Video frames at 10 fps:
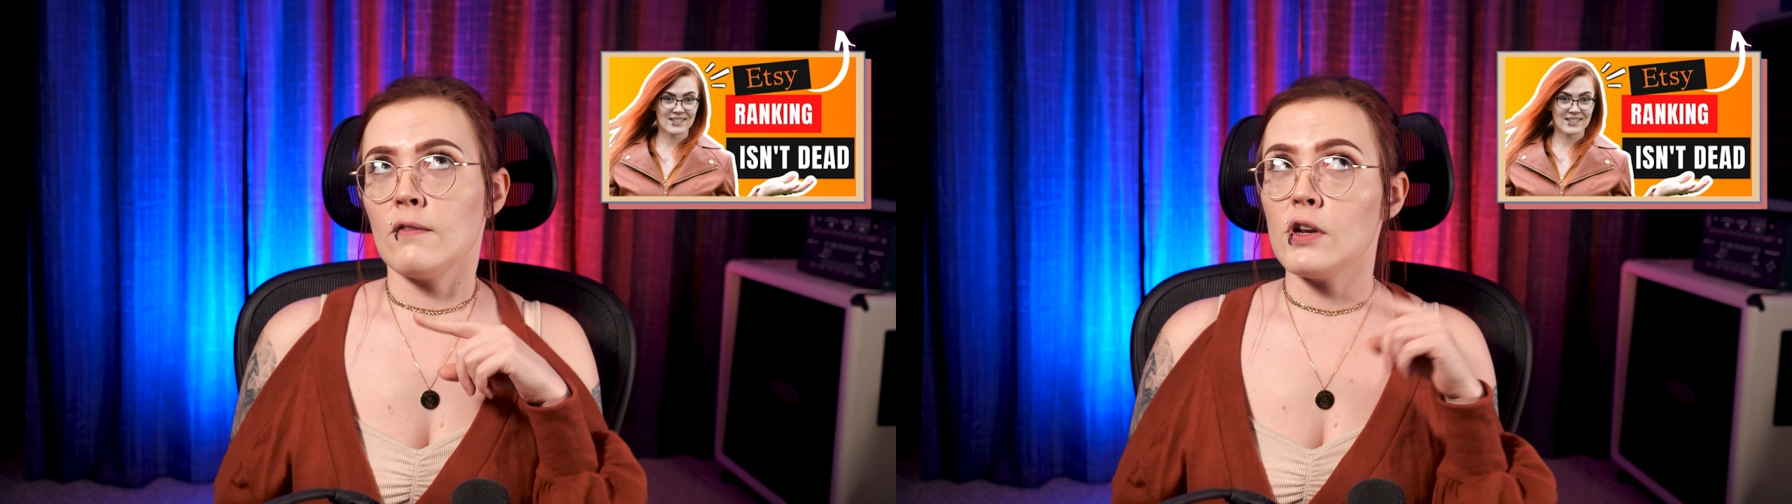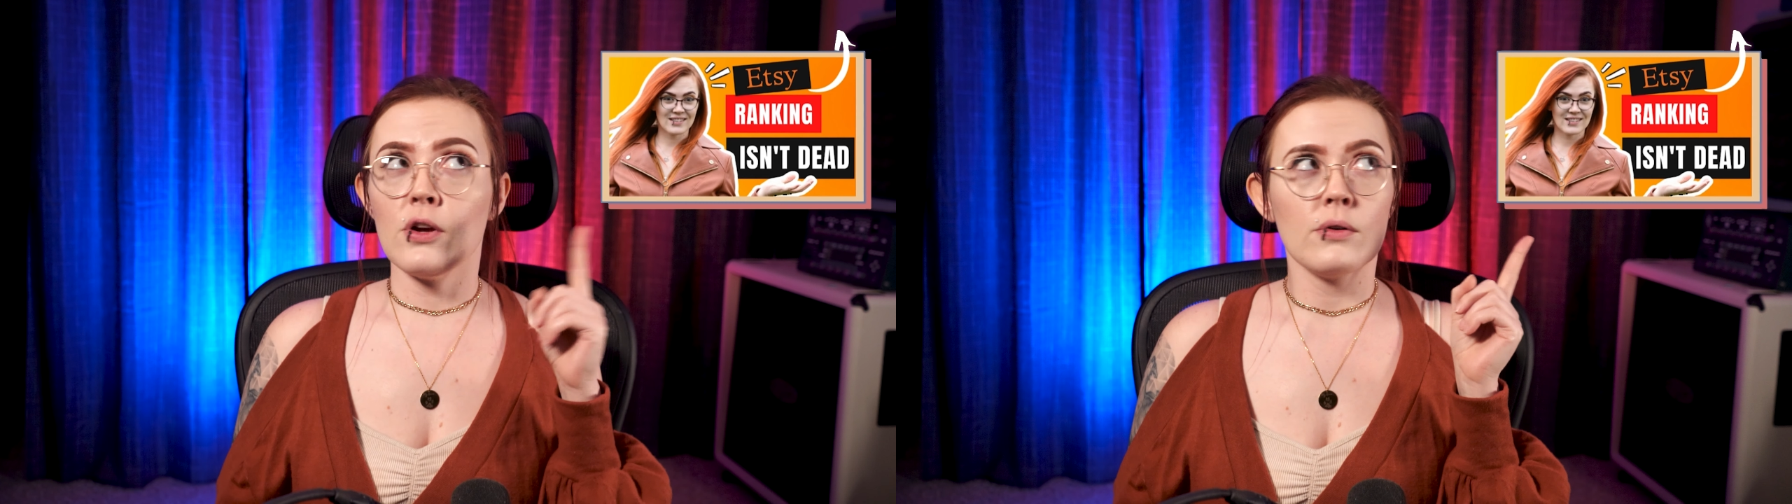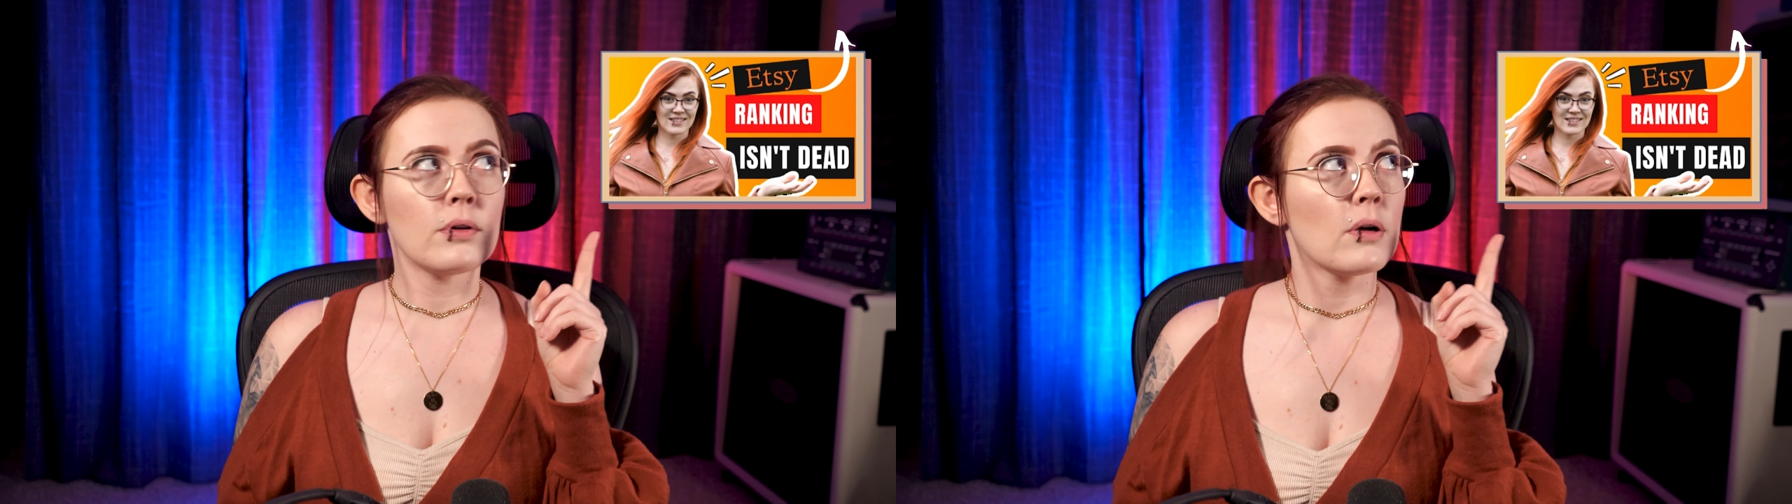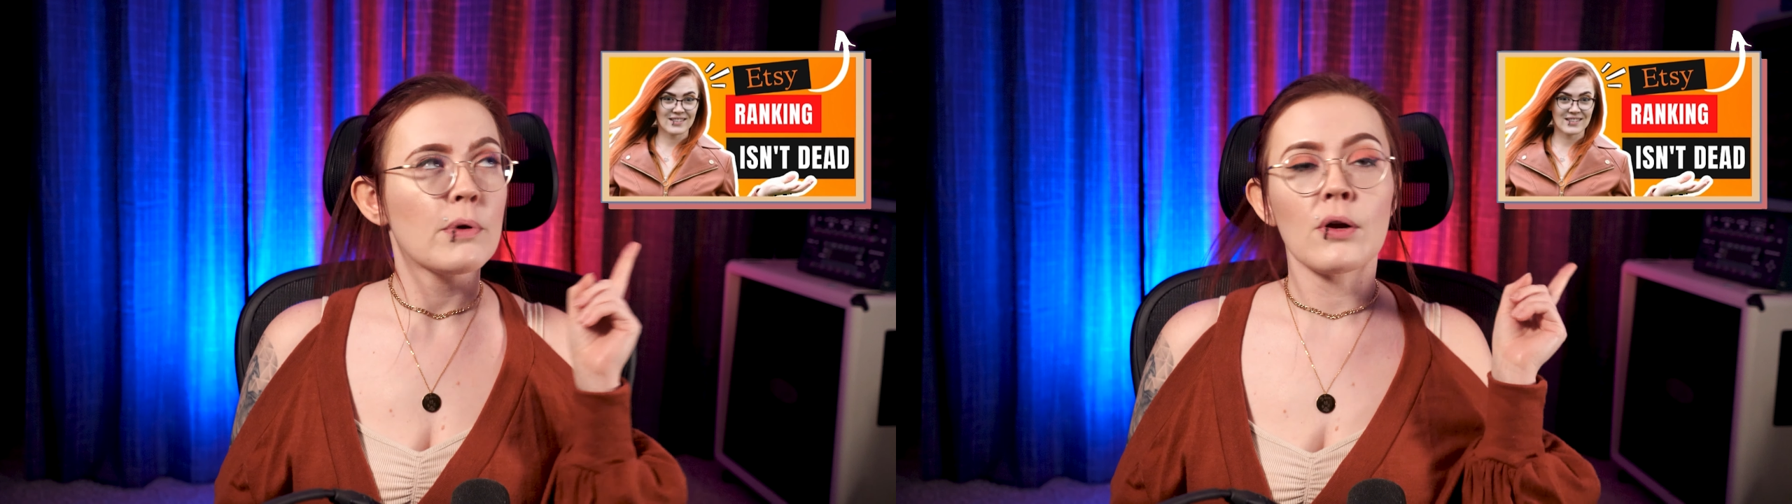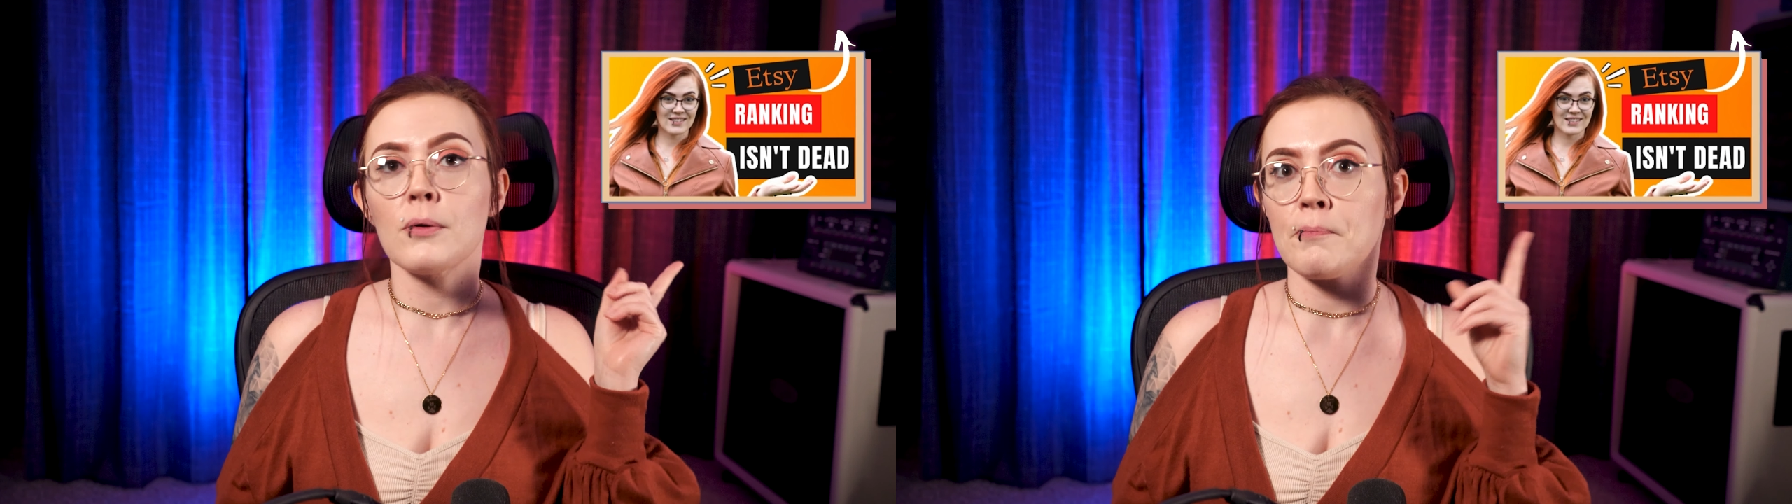the video
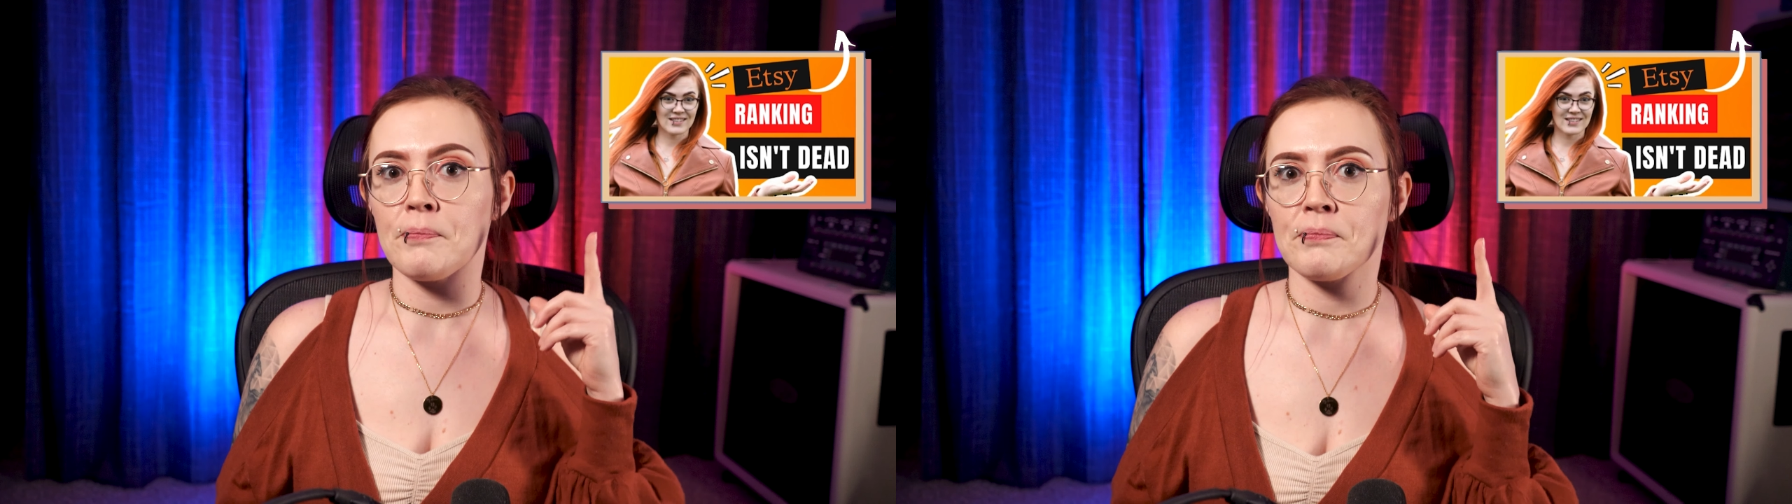up here